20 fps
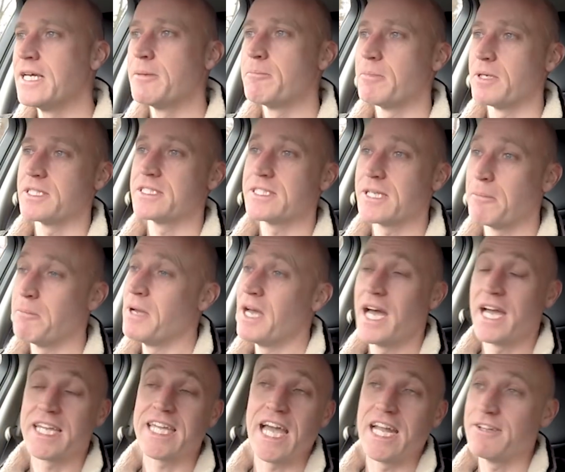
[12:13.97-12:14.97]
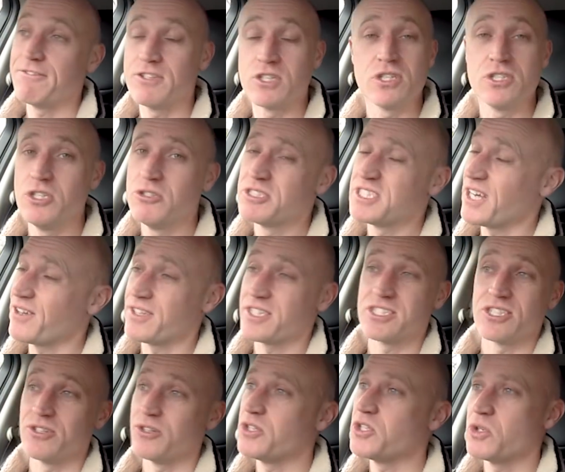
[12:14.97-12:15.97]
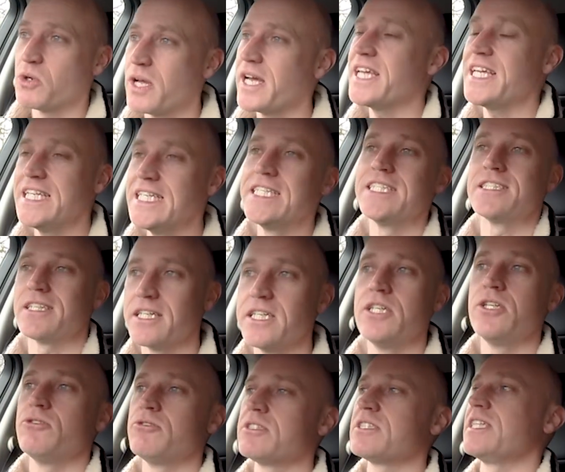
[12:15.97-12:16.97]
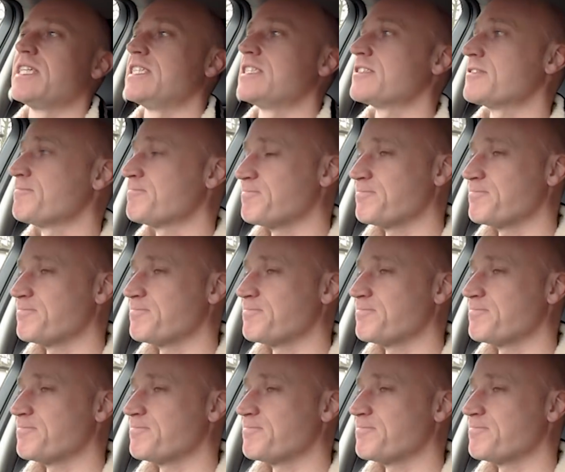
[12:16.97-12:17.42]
But again, if you can use the other two, you'll easily use this.